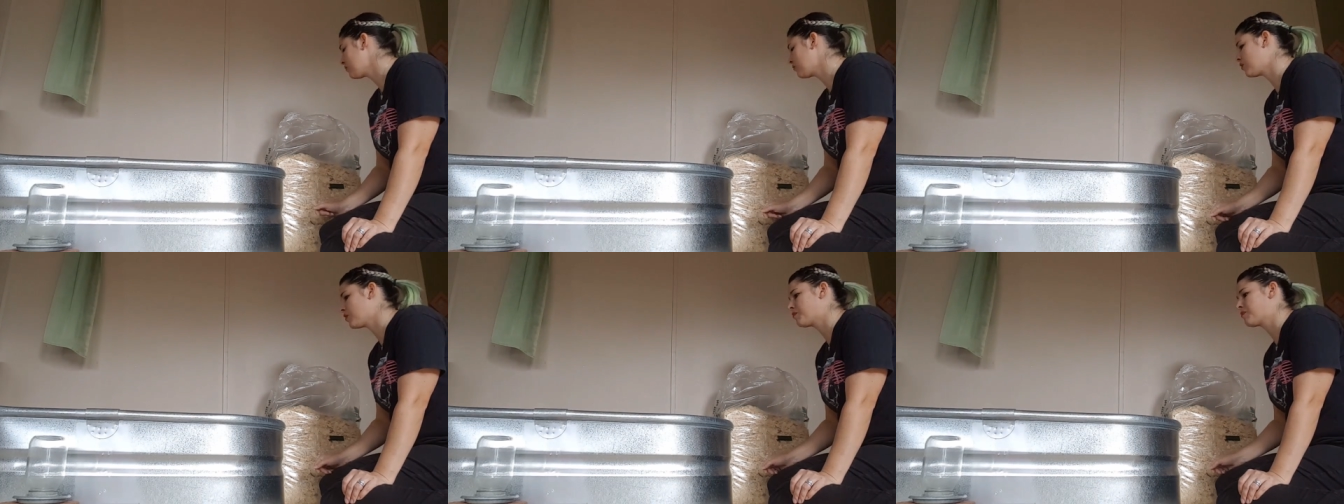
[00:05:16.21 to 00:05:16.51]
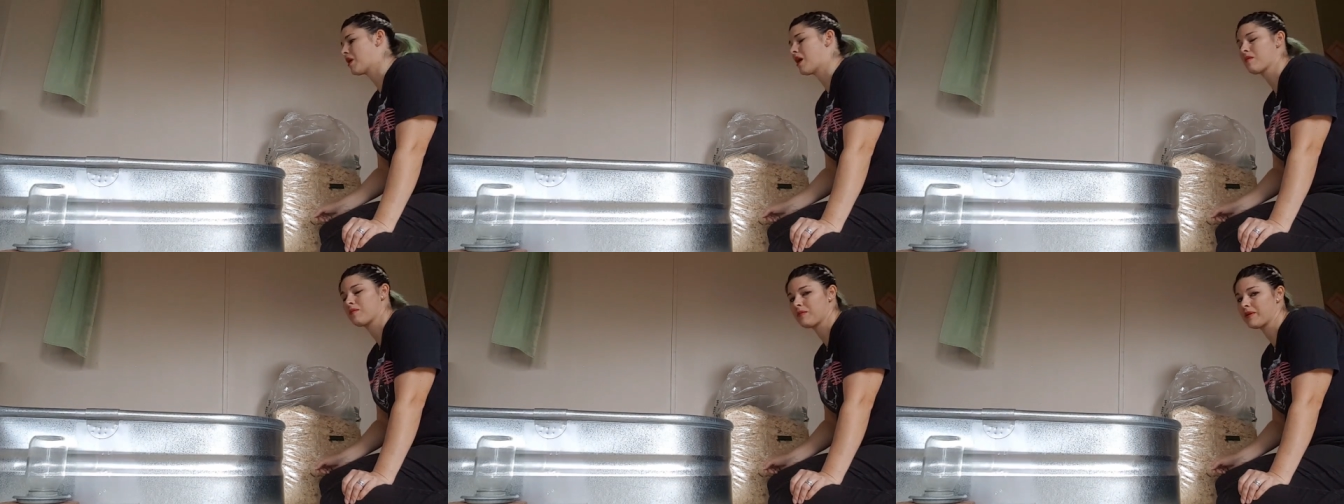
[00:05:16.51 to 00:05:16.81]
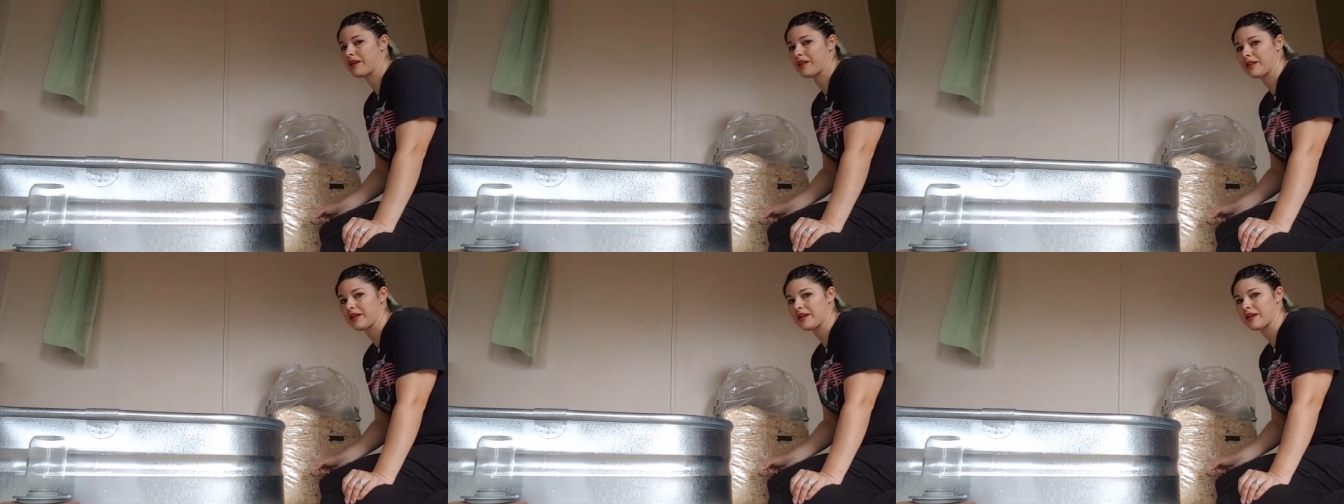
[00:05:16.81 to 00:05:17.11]
we'll
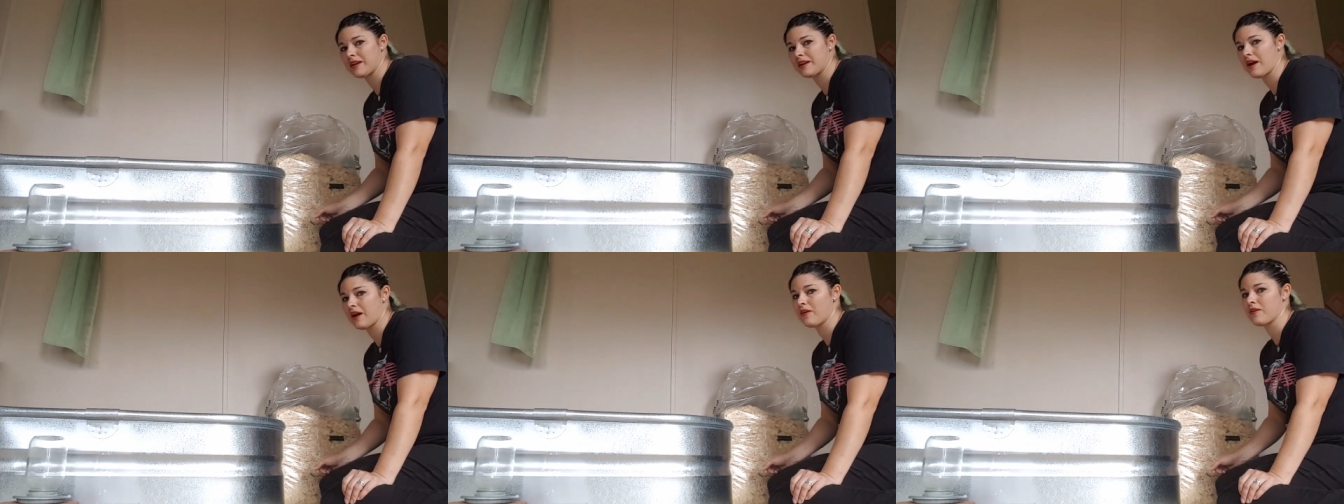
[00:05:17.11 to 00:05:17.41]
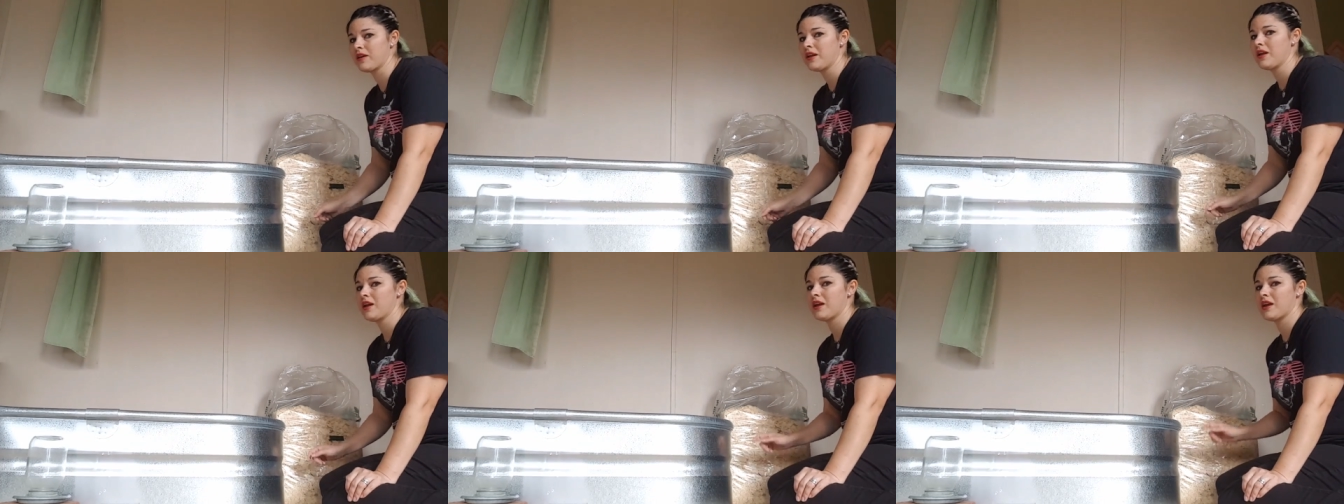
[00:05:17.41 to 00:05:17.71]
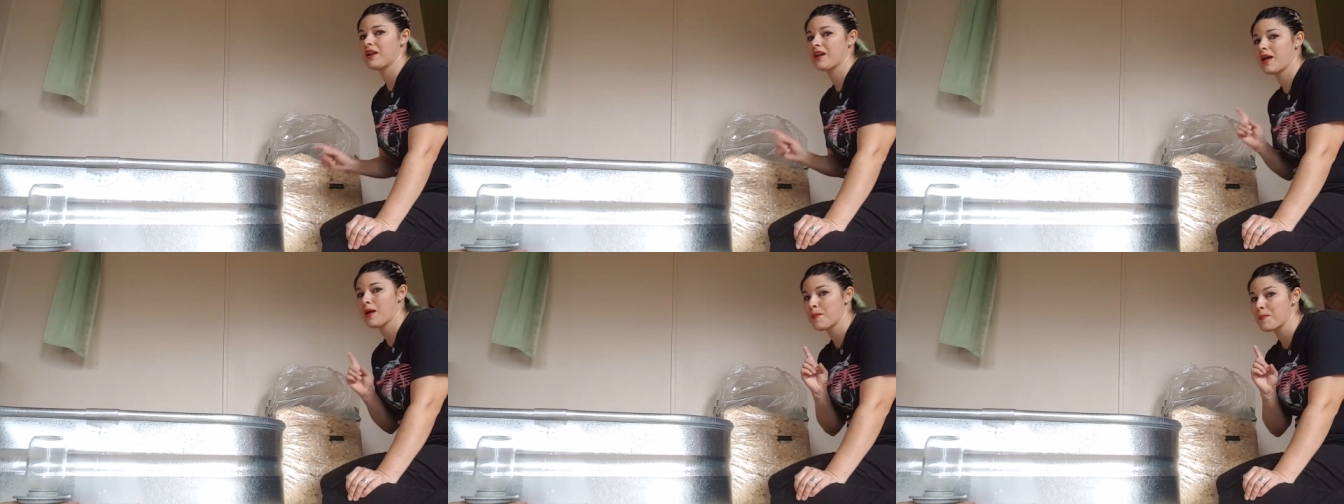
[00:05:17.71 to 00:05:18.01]
probably clean it out,
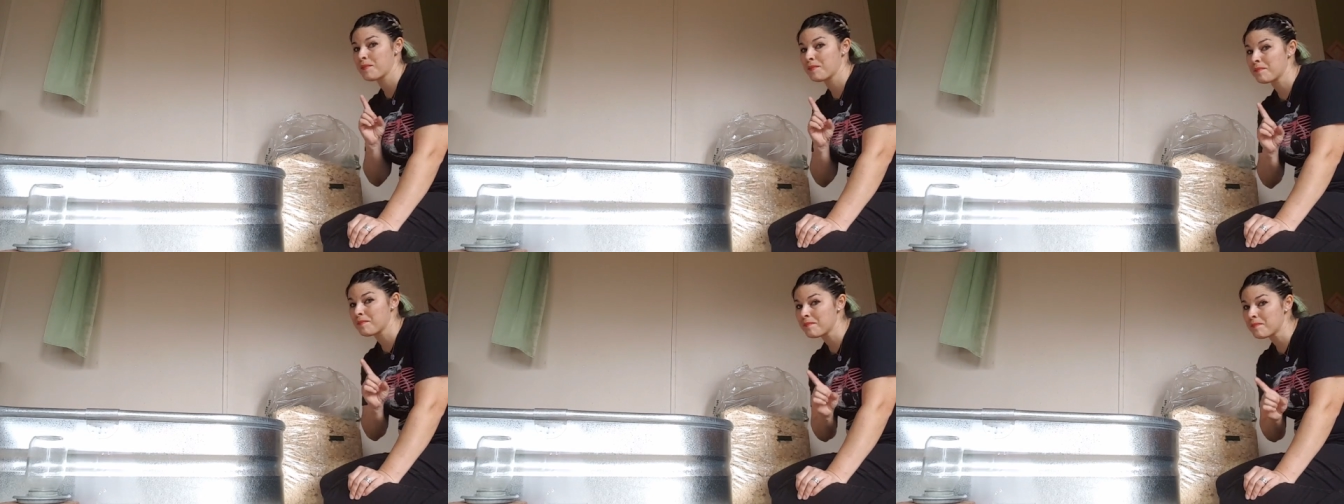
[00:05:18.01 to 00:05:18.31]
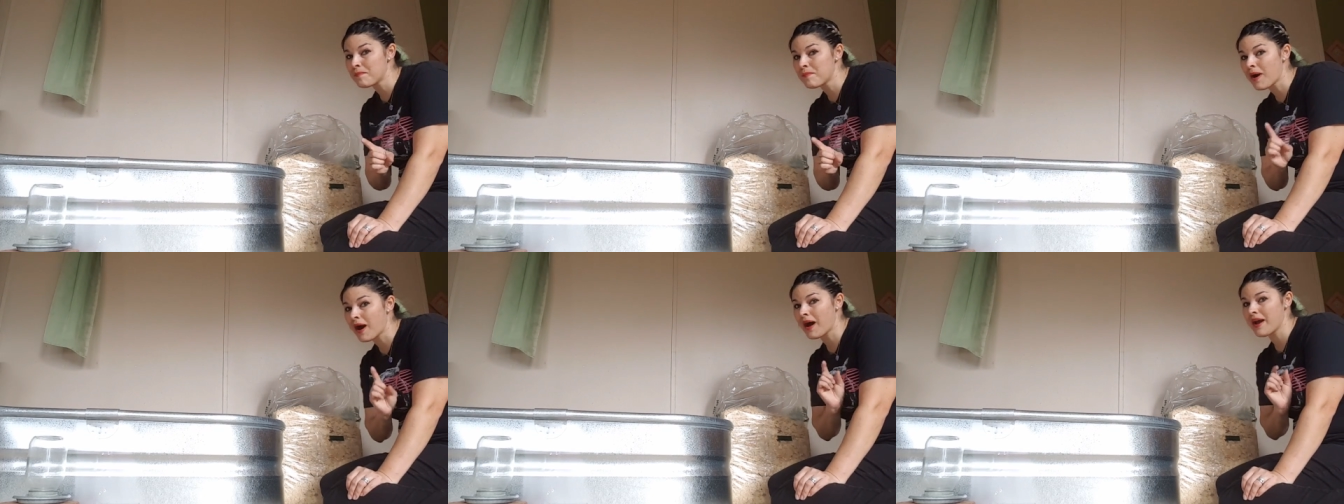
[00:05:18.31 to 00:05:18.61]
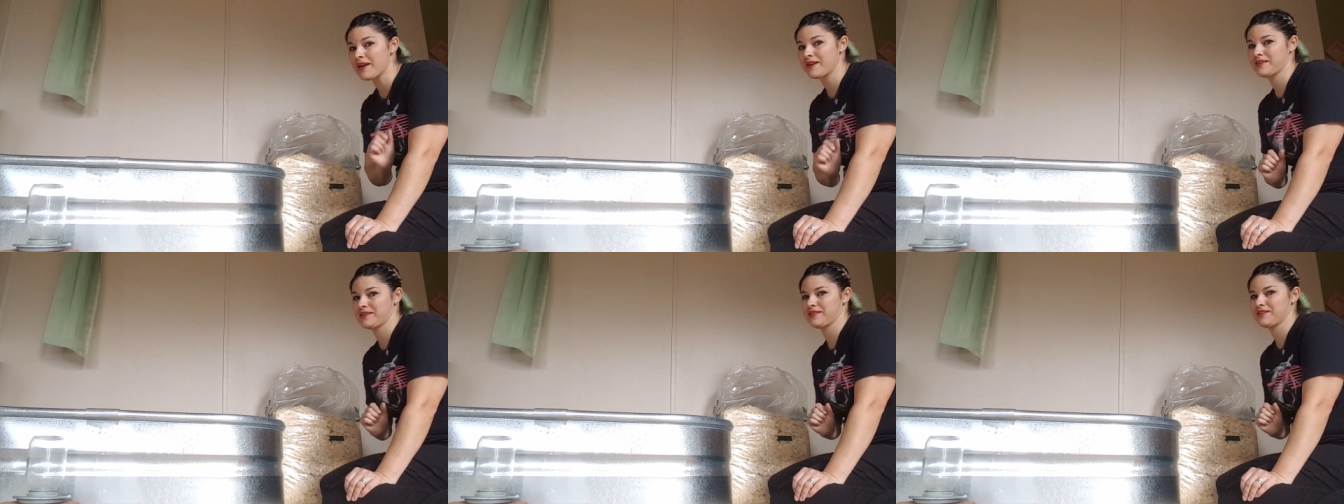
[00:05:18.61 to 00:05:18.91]
and I
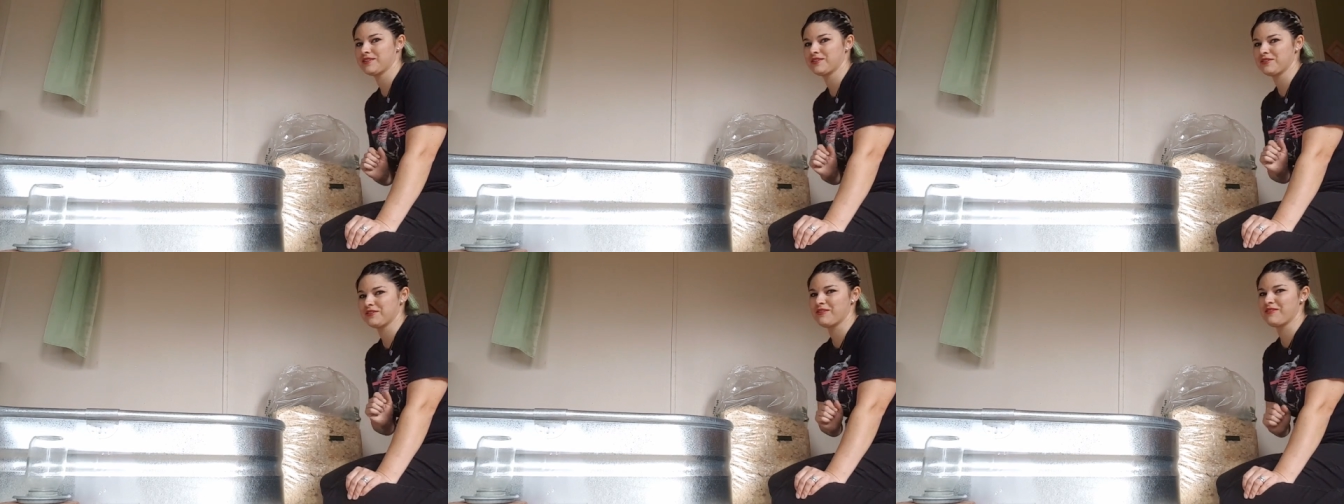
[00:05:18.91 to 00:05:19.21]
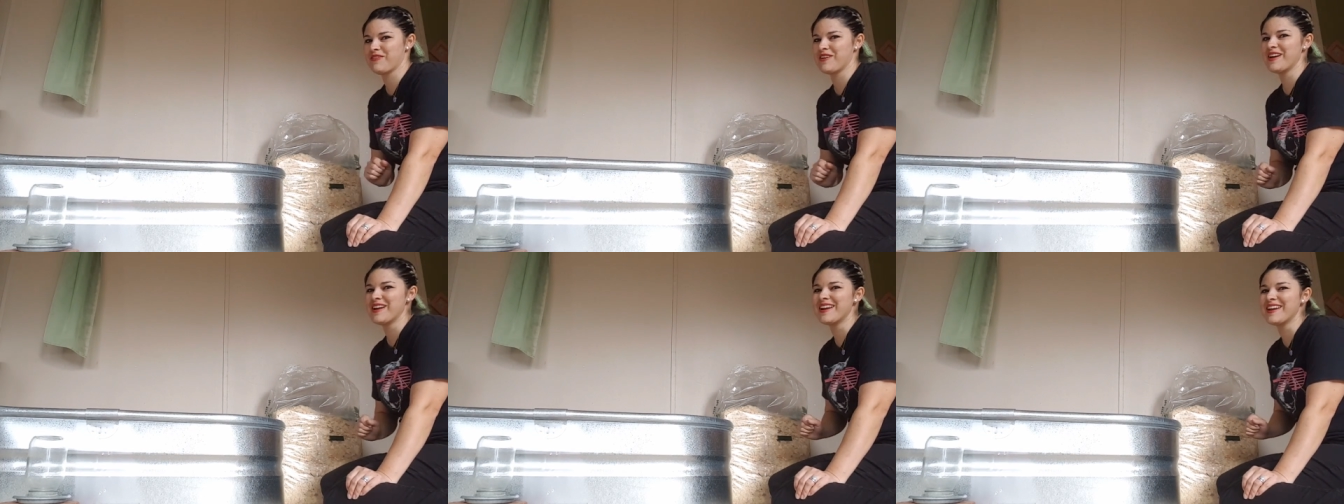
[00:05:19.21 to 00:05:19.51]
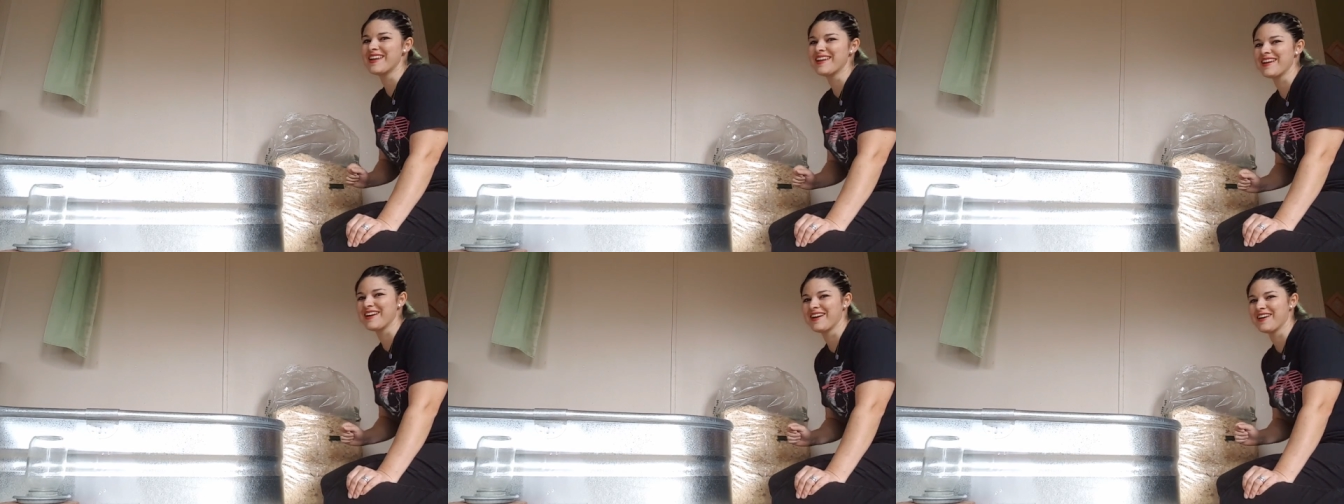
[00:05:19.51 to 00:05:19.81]
might do a
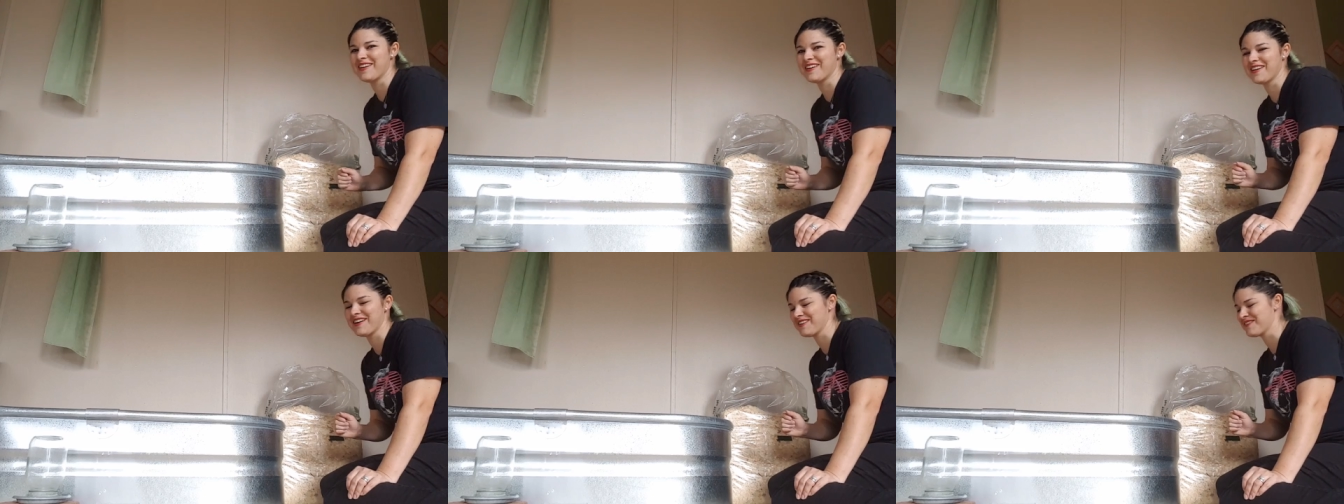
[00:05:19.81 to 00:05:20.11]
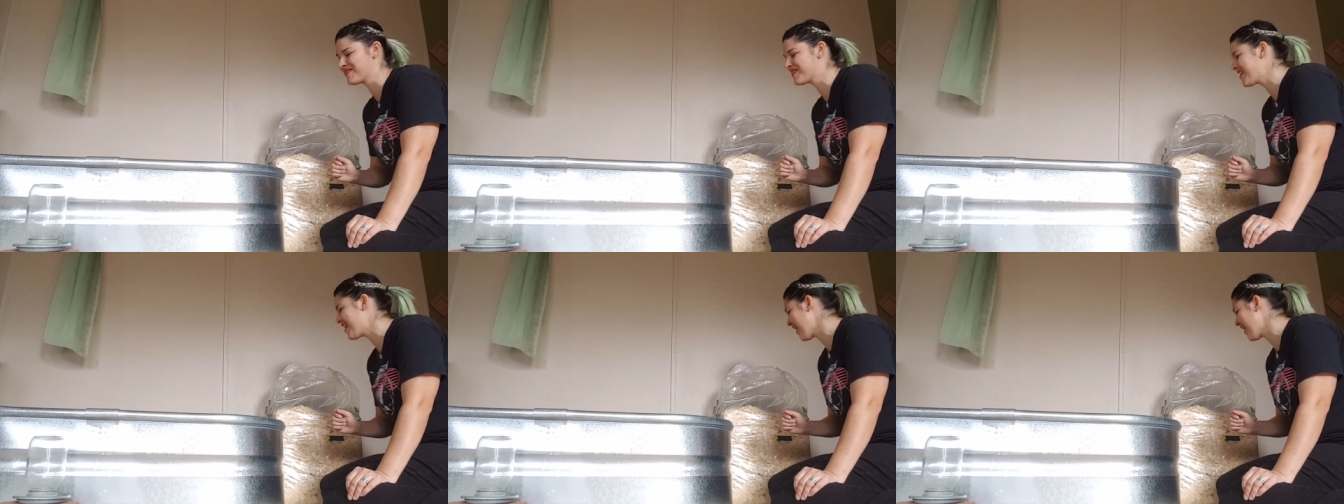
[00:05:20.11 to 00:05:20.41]
video of